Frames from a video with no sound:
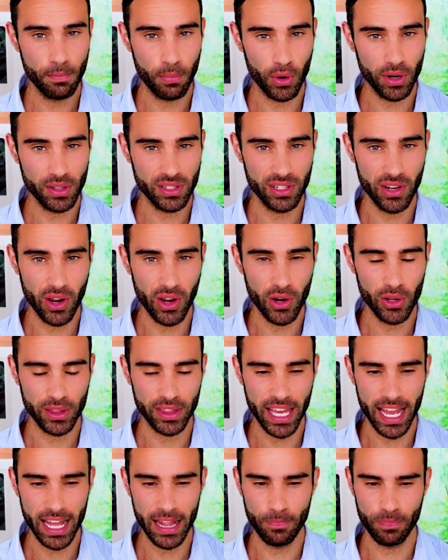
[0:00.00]
important to note
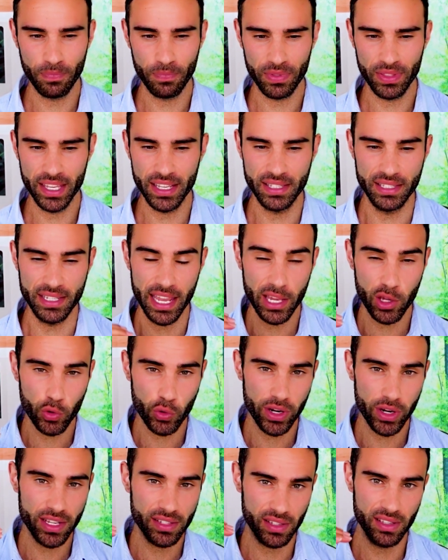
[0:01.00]
that the
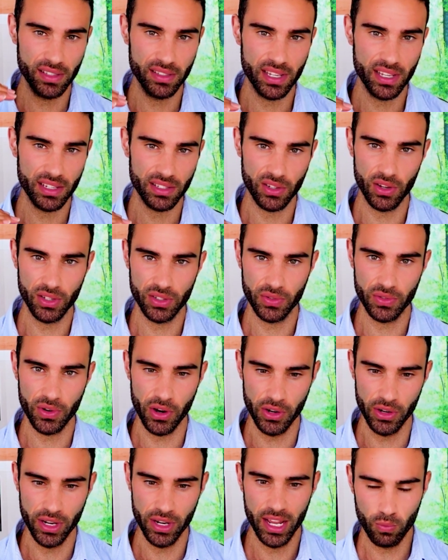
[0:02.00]
decrease in
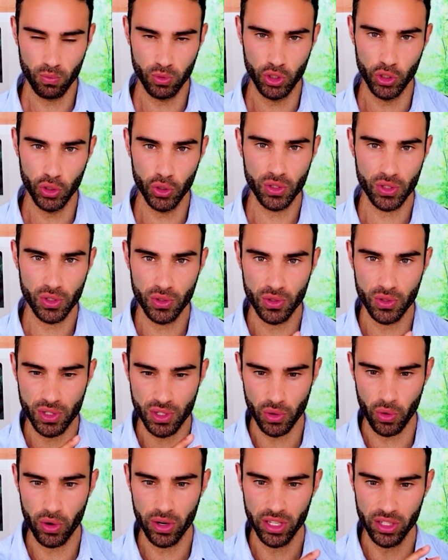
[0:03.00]
testosterone due to
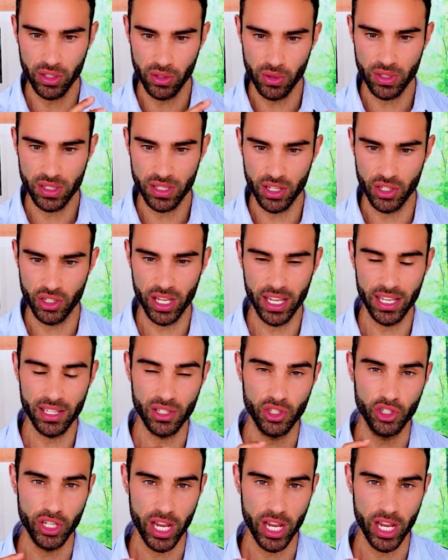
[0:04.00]
sauna usage is